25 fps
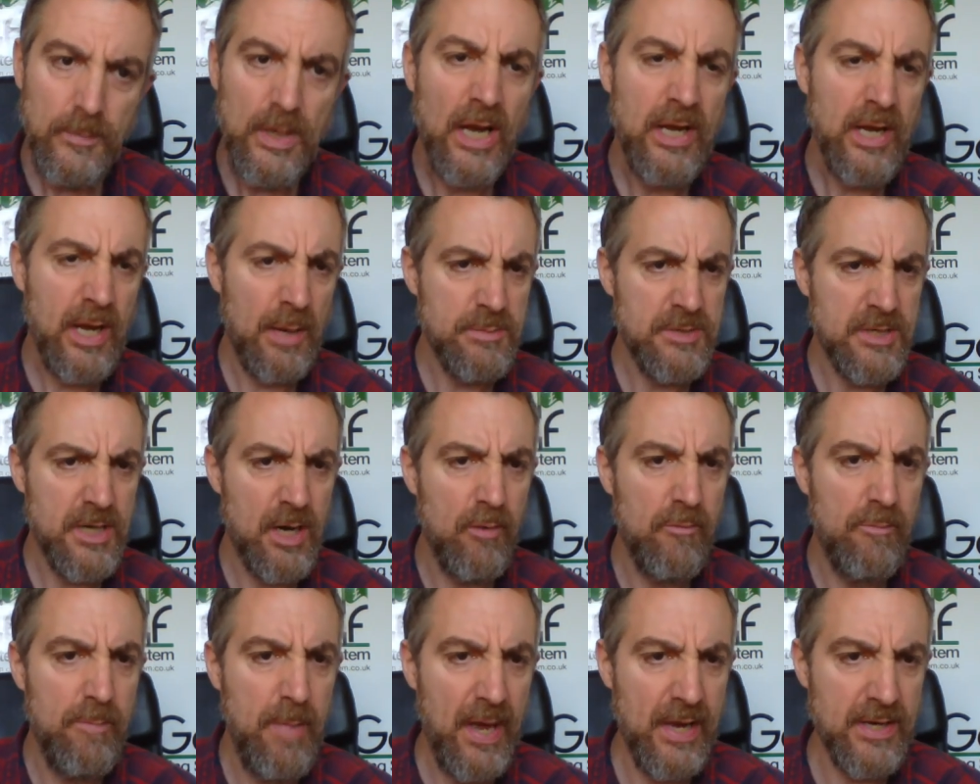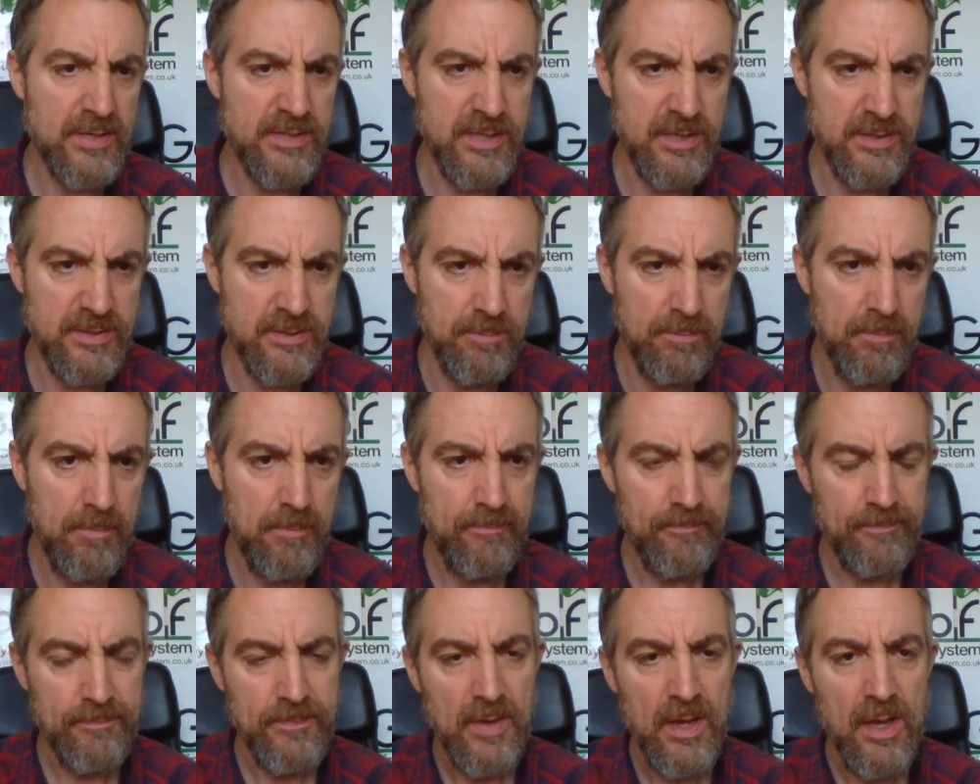Come to Golf Betting System.
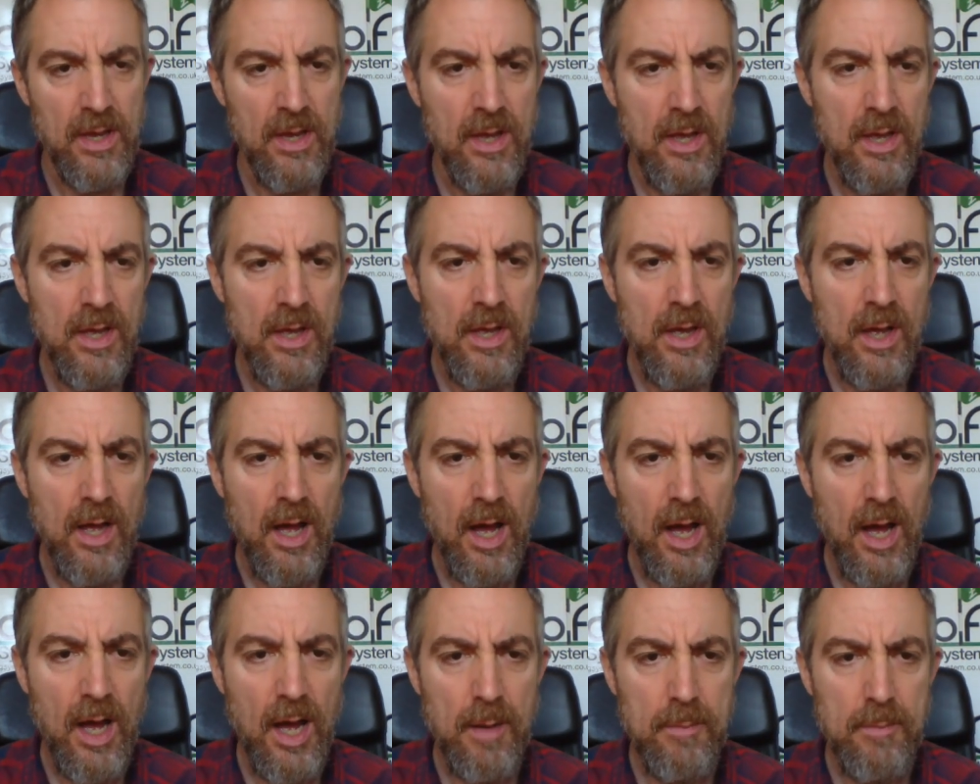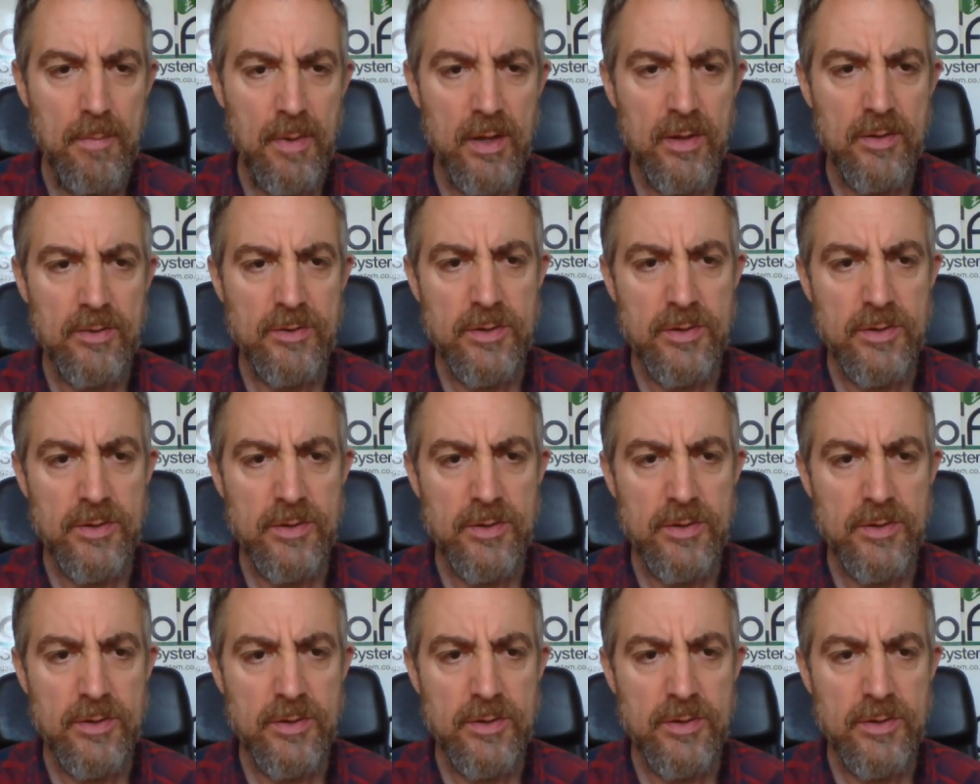Um,